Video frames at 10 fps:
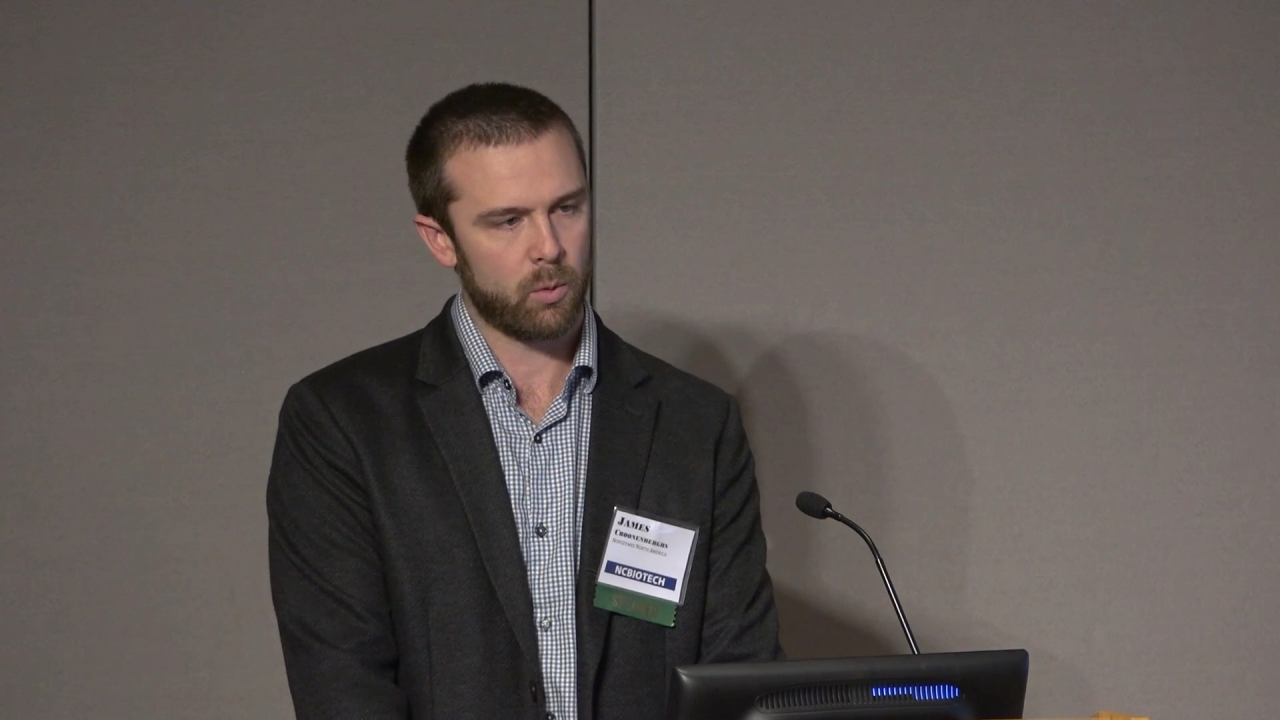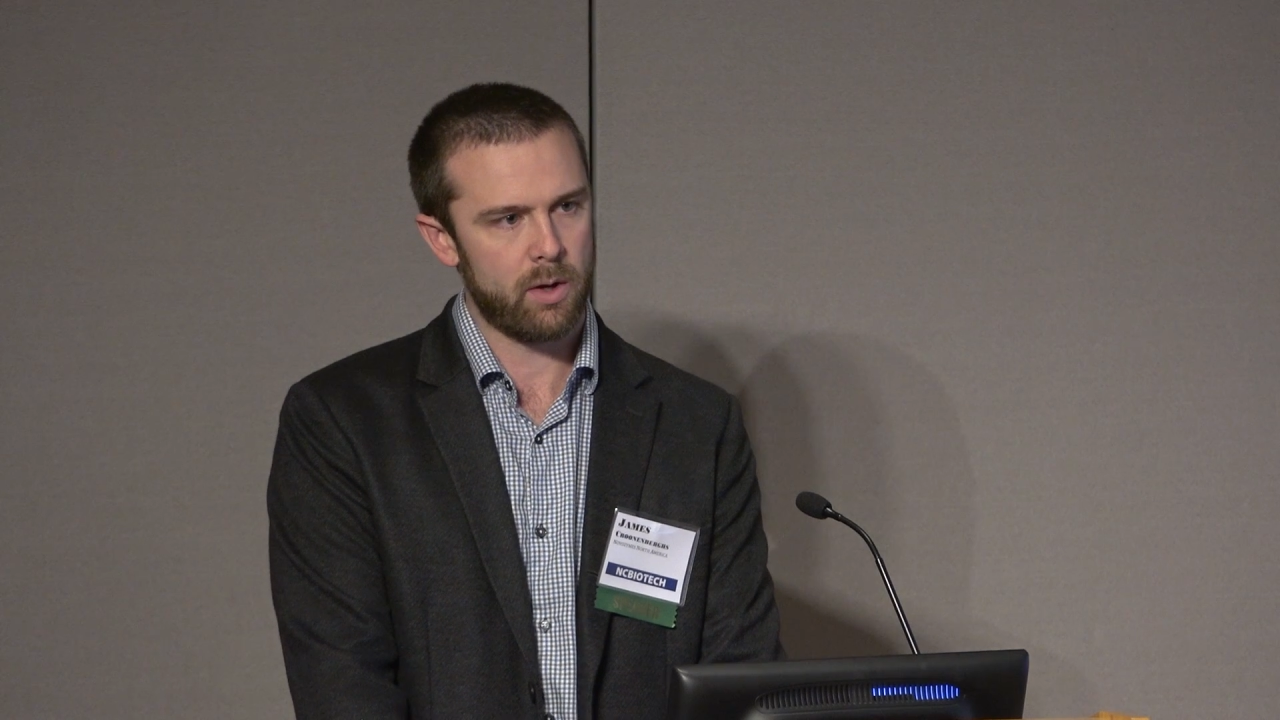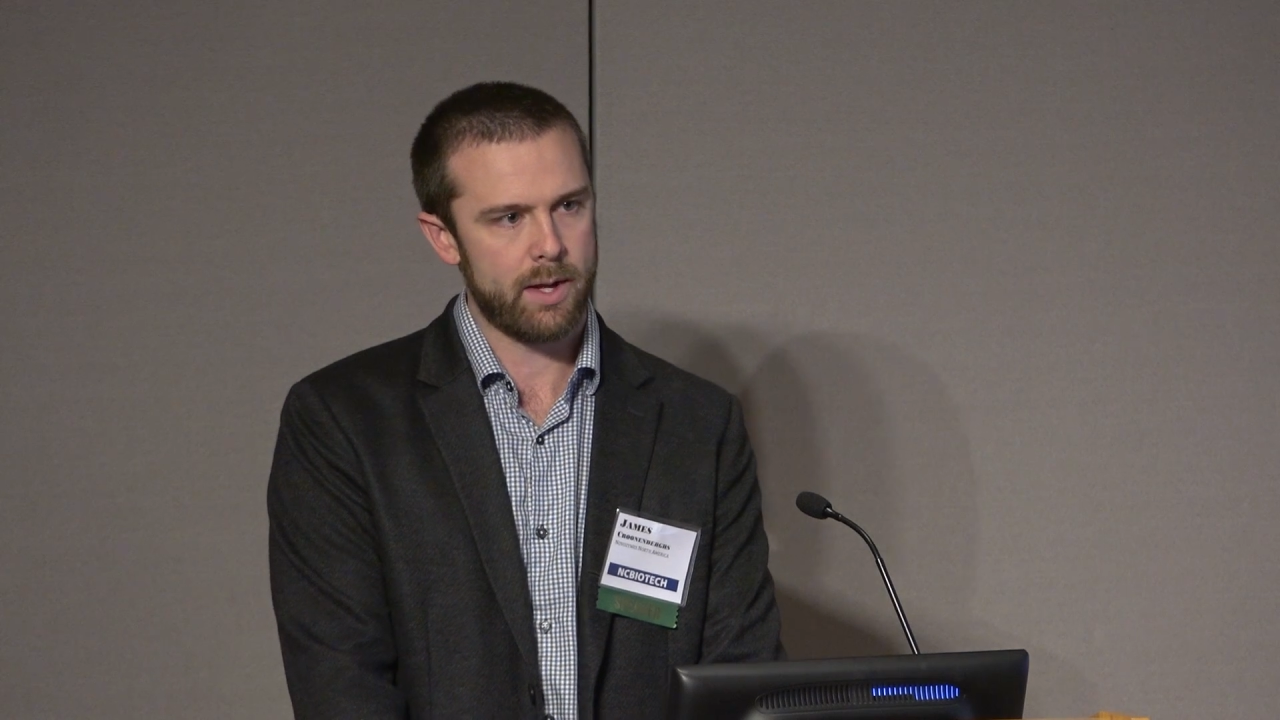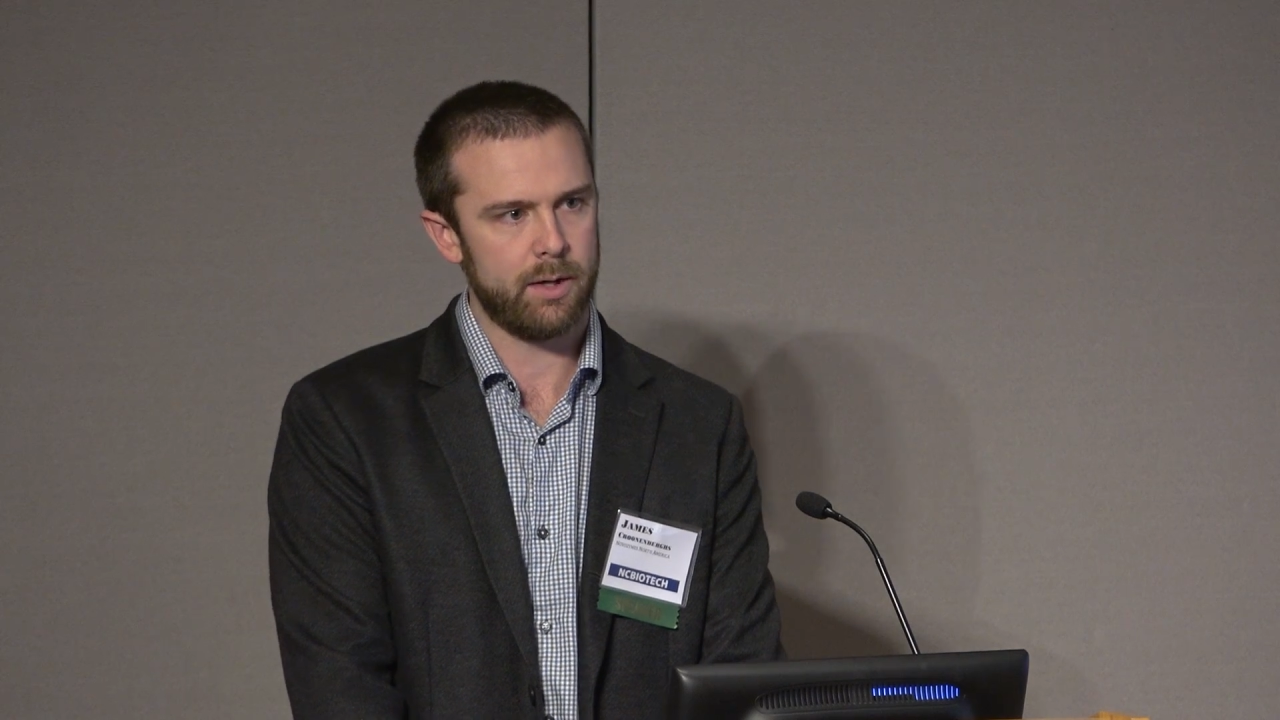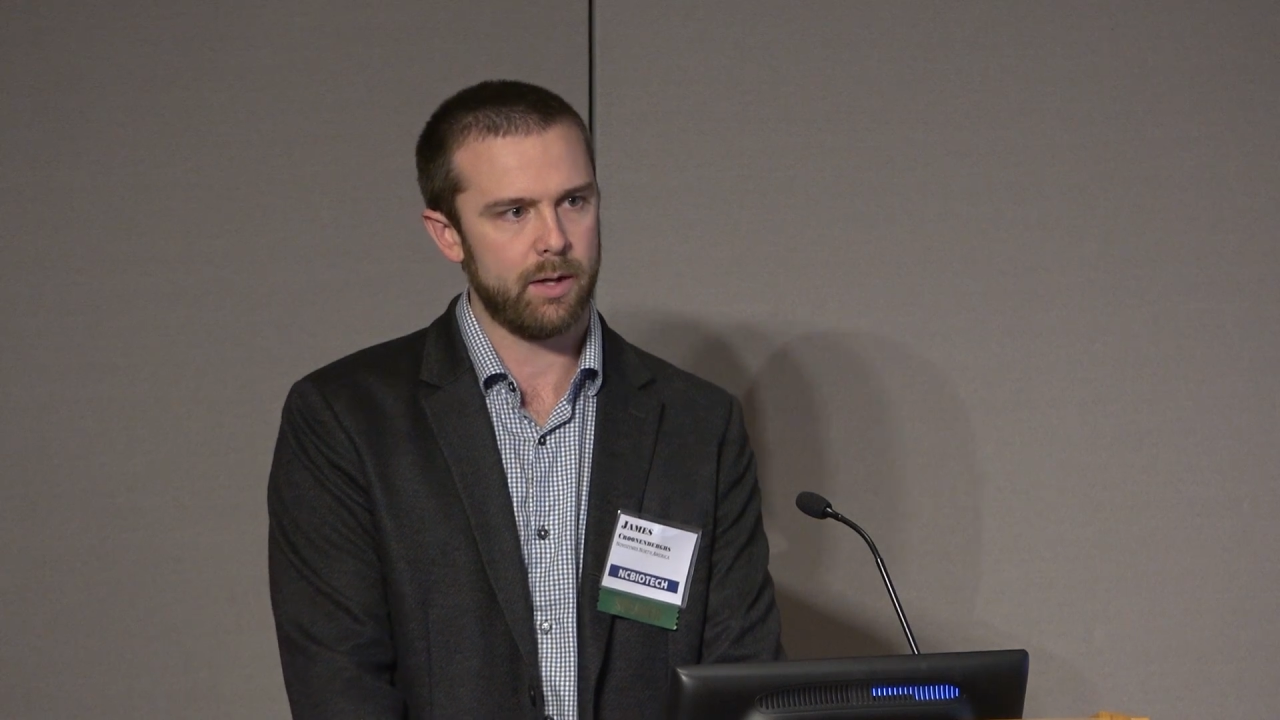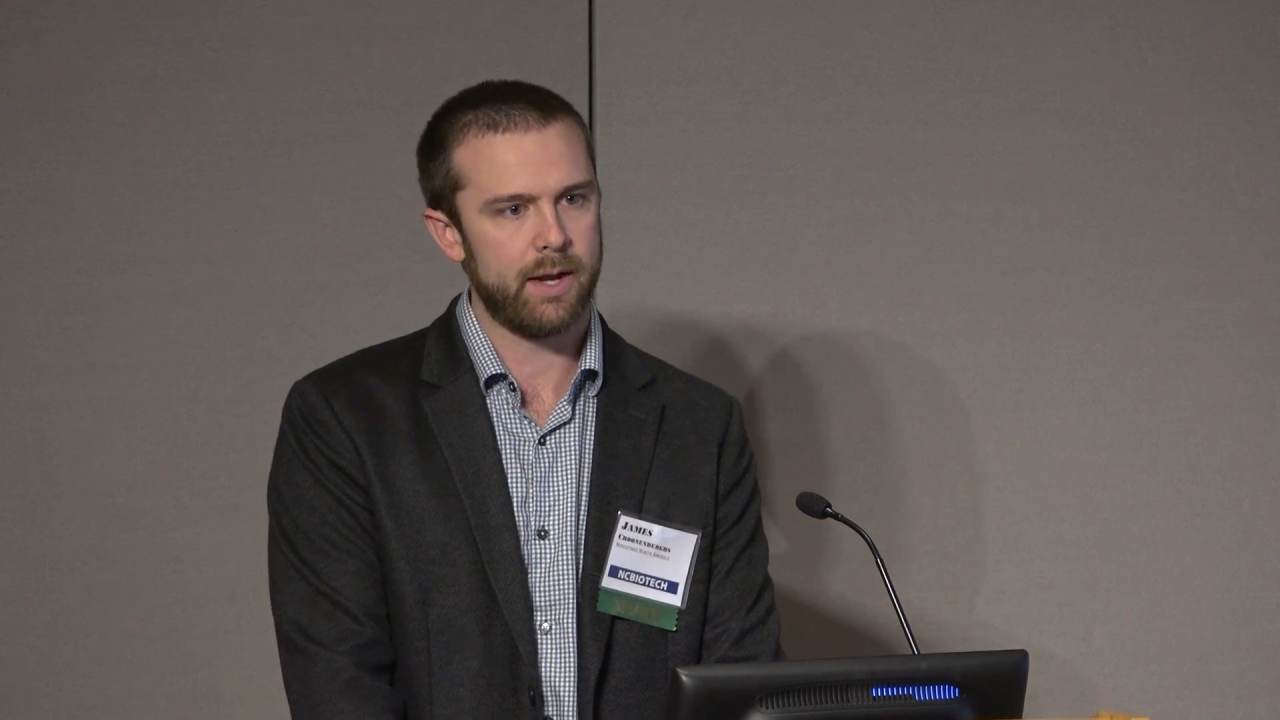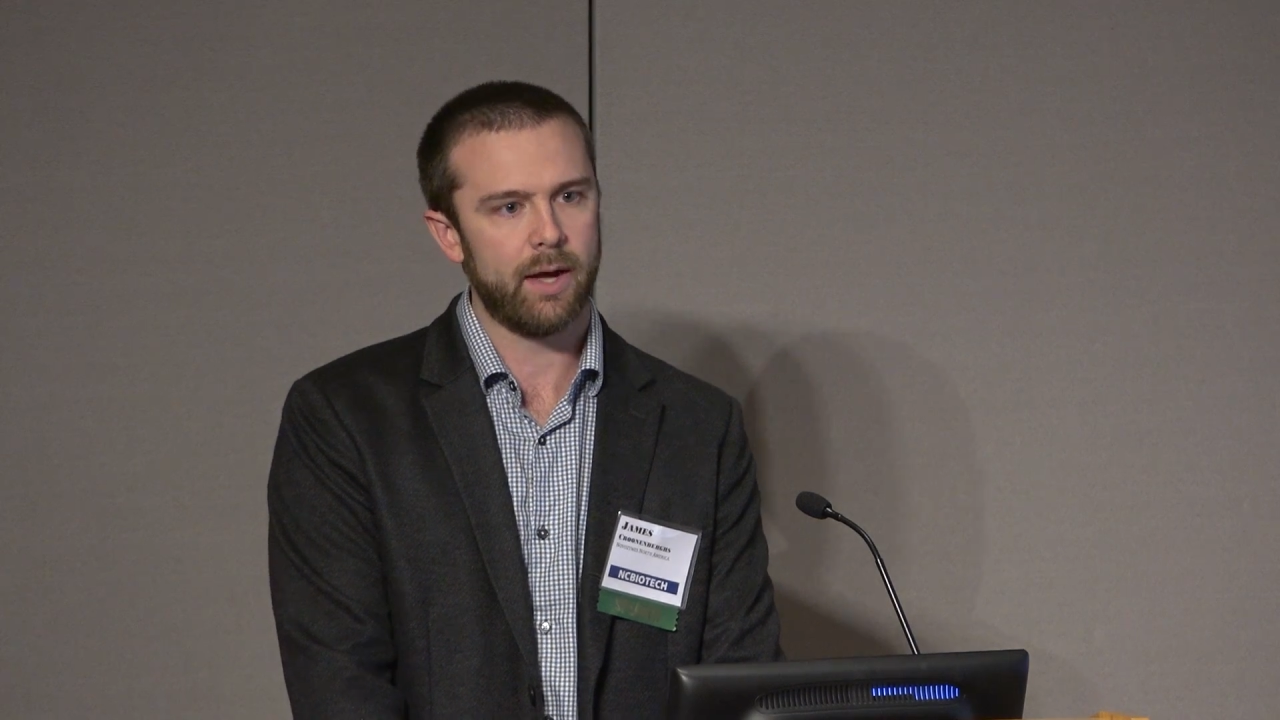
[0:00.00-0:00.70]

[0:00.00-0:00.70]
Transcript: we're at a